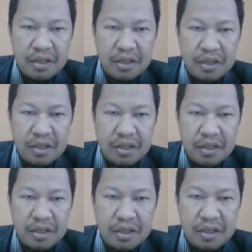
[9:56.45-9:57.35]

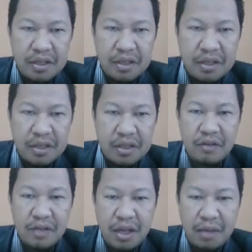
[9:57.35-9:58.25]
transmission efficiency
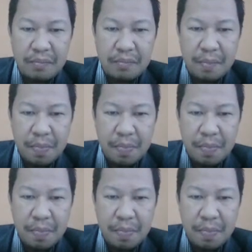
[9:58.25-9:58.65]
of AM.